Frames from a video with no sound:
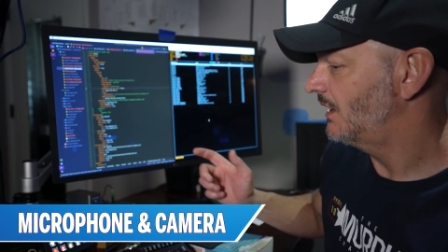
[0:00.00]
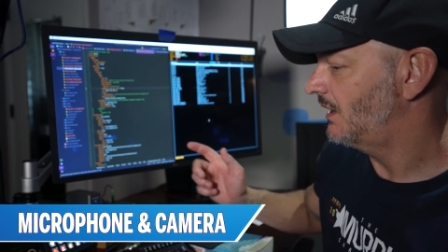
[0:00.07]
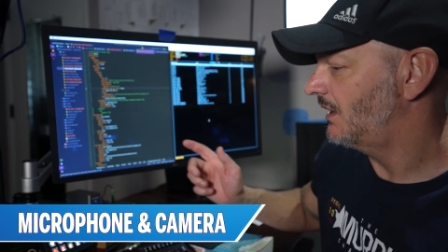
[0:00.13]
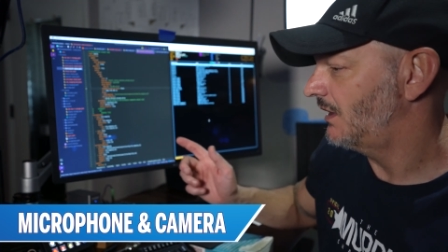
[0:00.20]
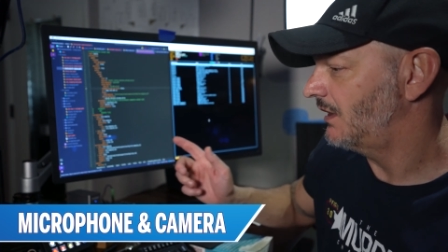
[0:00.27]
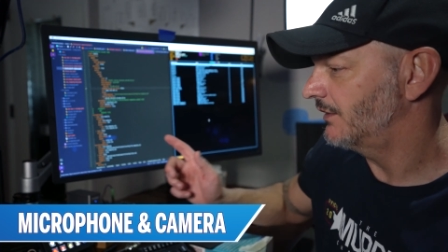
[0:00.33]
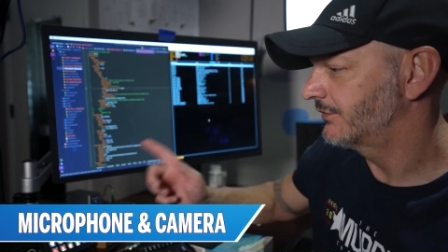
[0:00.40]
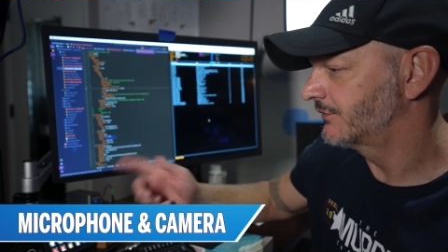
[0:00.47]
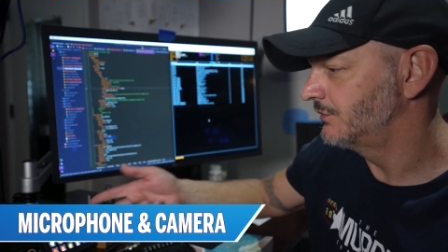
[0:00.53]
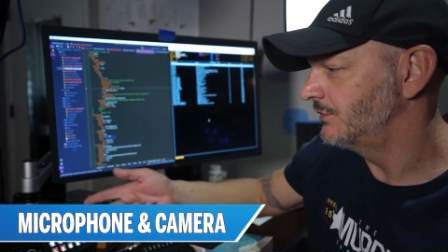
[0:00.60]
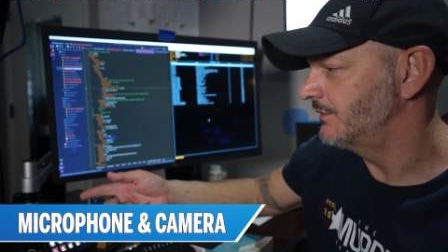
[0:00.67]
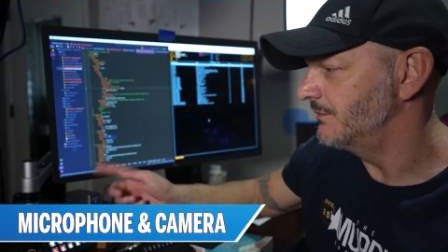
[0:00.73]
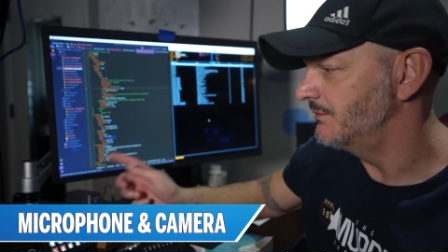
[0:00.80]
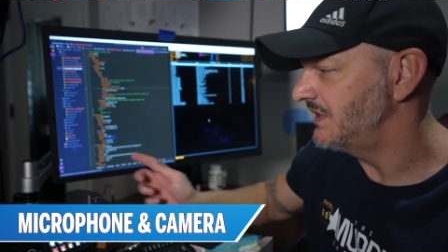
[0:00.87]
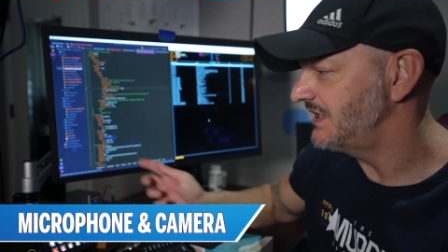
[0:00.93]
uh,
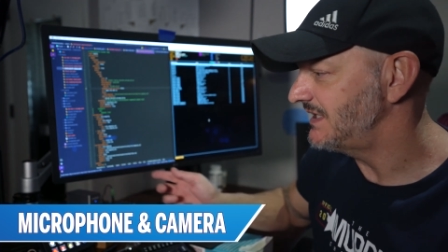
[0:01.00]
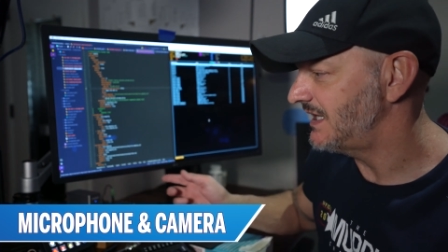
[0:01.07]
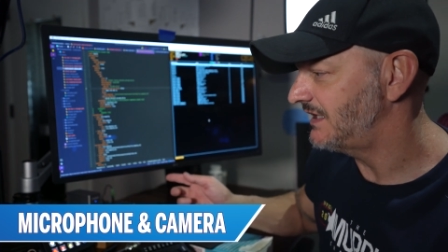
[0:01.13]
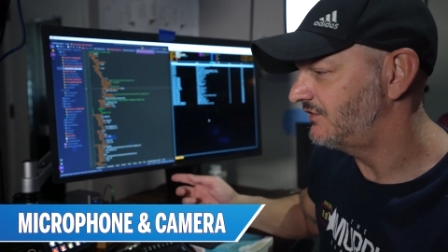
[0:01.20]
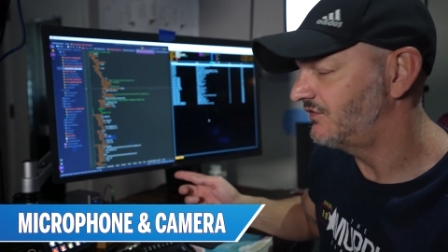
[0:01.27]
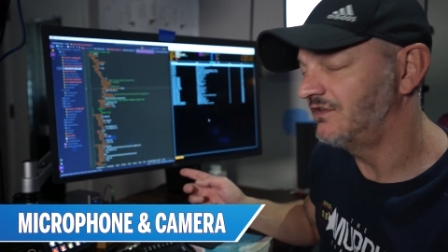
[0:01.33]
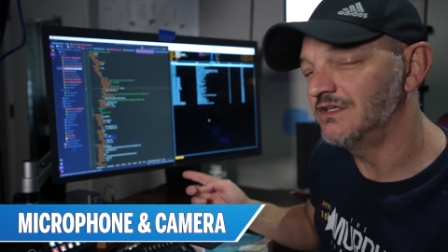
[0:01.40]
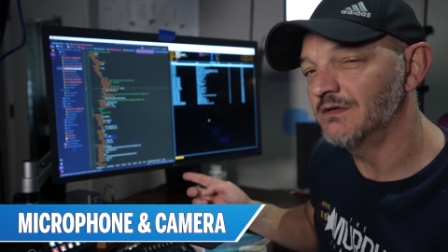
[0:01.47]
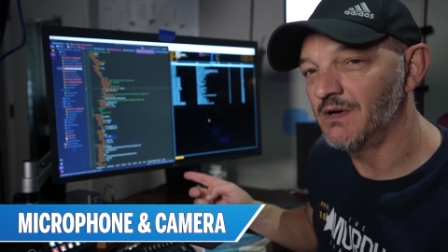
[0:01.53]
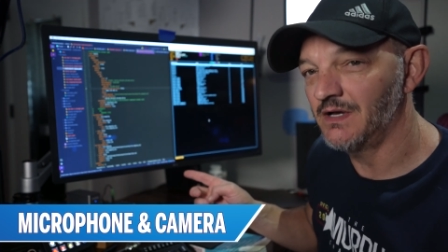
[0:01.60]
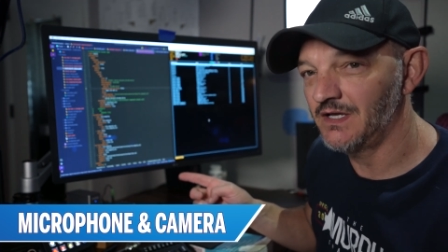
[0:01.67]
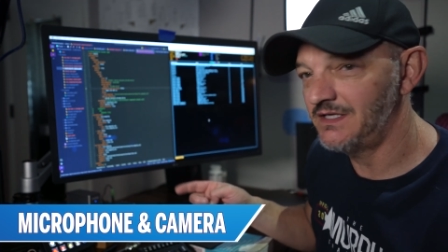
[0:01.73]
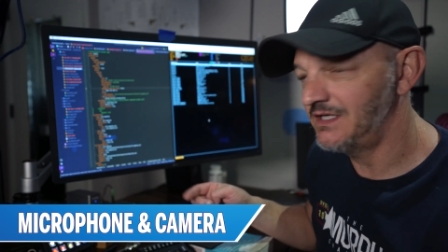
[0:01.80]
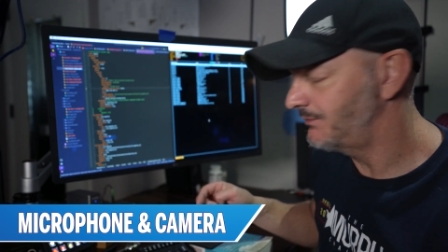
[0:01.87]
through the mini H D M I